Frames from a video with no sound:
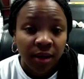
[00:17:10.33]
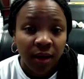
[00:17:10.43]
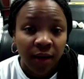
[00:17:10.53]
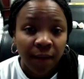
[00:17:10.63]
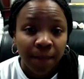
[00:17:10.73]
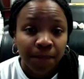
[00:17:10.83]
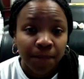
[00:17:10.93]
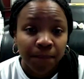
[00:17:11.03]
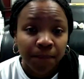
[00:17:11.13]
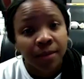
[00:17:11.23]

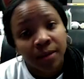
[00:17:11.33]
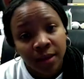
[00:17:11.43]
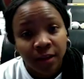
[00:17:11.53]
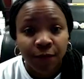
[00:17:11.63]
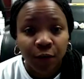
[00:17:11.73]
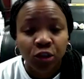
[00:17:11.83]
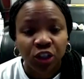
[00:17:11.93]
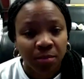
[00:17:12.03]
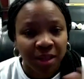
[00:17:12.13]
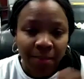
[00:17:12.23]
in the
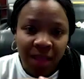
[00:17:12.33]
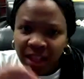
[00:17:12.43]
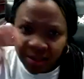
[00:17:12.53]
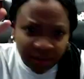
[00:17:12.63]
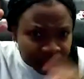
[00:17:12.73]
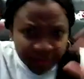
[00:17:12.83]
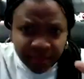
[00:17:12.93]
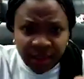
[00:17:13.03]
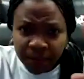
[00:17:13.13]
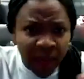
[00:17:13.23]
future, but I'm not
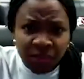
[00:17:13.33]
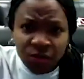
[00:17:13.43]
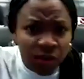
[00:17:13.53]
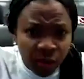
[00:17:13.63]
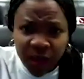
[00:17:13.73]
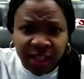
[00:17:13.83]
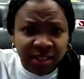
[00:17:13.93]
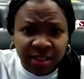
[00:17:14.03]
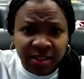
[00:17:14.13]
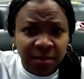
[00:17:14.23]
throwing away this
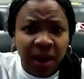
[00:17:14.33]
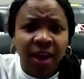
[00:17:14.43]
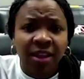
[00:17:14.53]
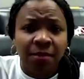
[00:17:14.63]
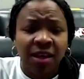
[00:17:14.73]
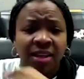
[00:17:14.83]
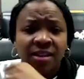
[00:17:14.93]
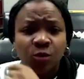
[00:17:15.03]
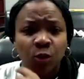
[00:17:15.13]
season by any means.